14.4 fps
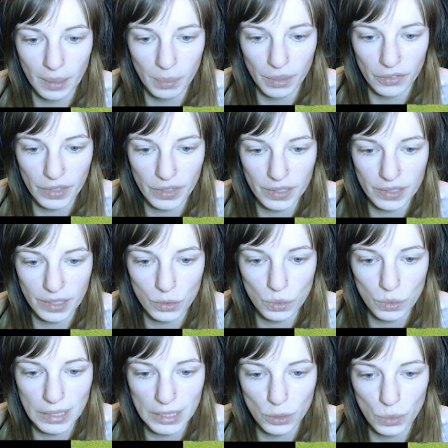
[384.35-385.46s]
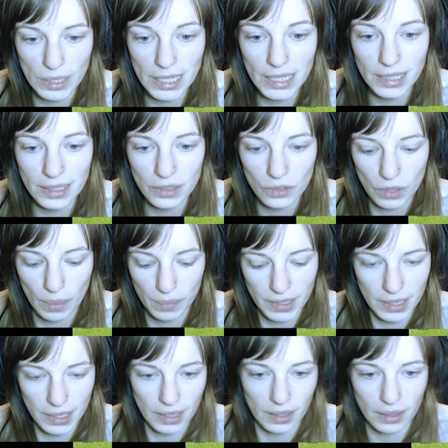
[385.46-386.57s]
But first I do need to eat
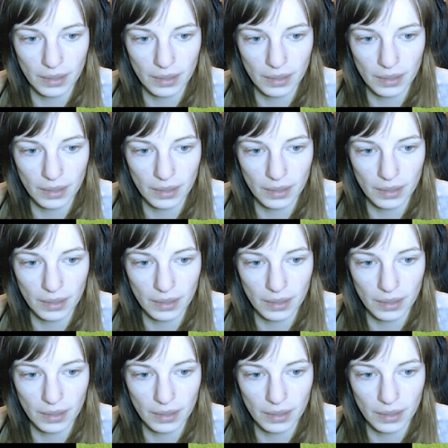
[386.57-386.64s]
something.